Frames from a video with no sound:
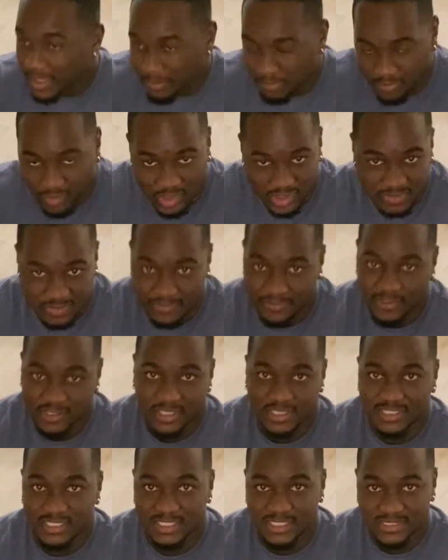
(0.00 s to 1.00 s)
Most people are
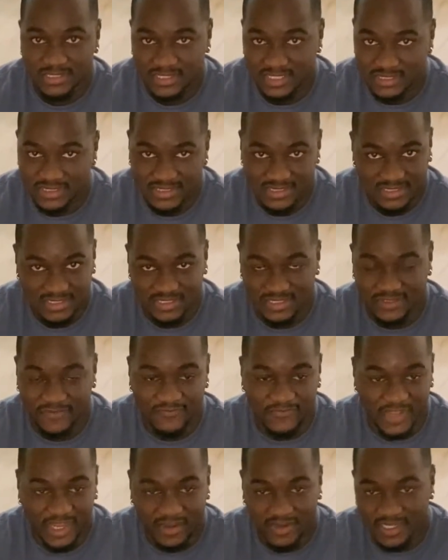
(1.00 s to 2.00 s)
going to need assistance. This is a
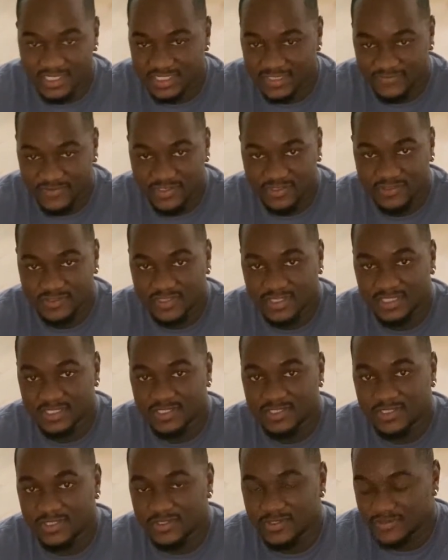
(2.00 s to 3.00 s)
very difficult thing to
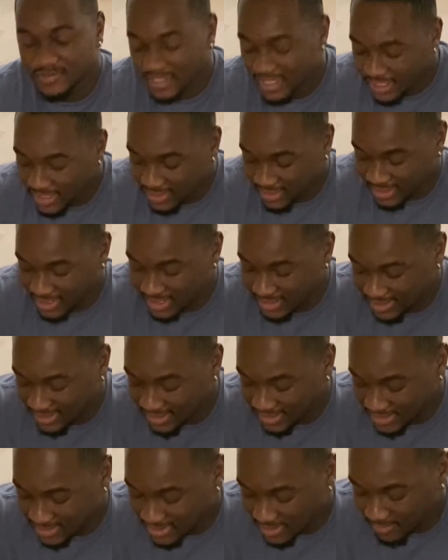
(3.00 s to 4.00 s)
do. You're going to
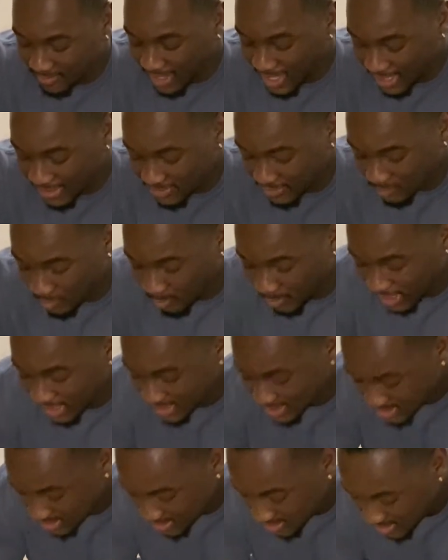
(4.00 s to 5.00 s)
need some either
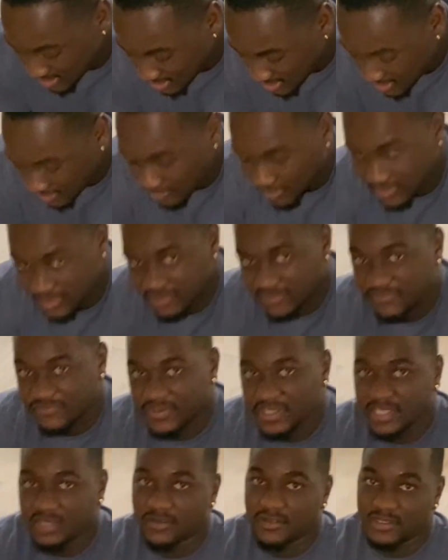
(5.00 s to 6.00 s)
weight on your
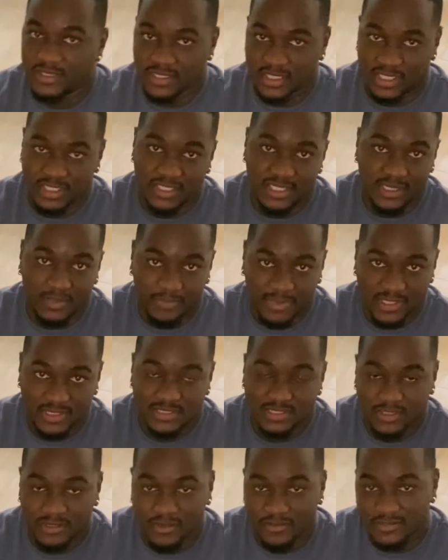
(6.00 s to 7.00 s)
feet or you're going to need a
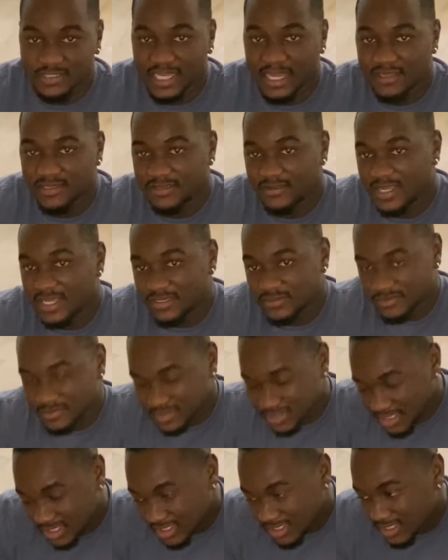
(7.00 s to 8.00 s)
person to hold down your
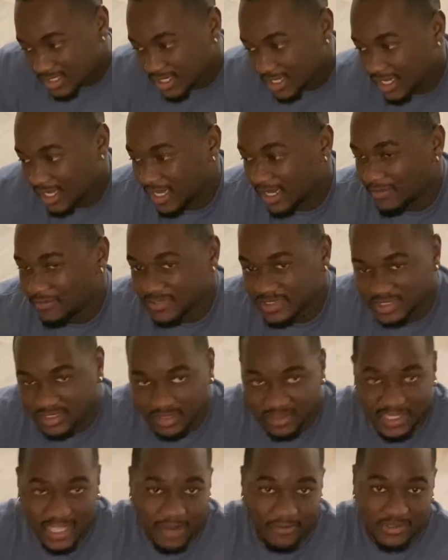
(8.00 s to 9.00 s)
ankles. And
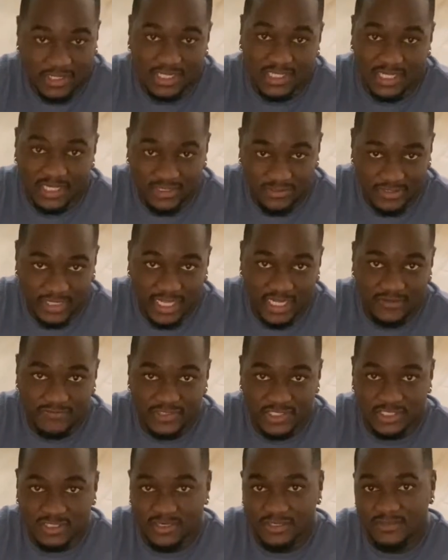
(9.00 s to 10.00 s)
so now we're going to get creative
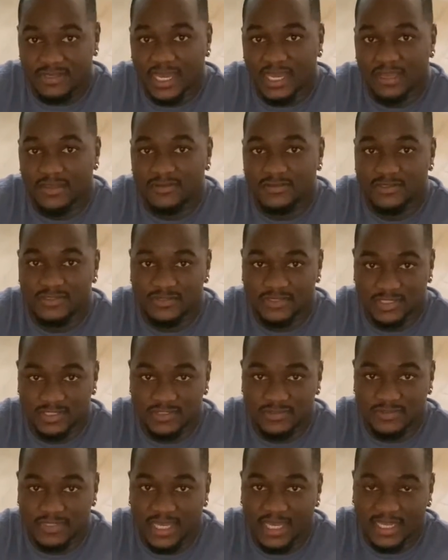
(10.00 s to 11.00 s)
and show you how you can
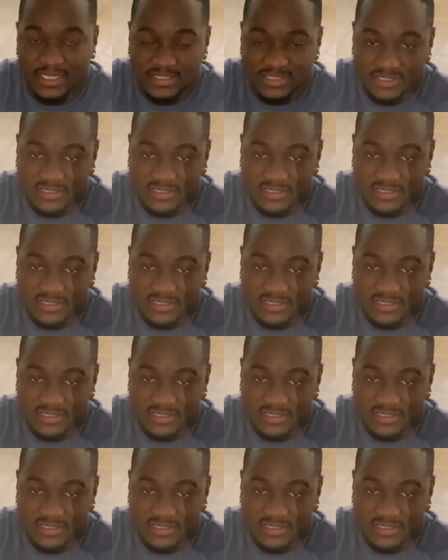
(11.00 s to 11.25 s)
do that.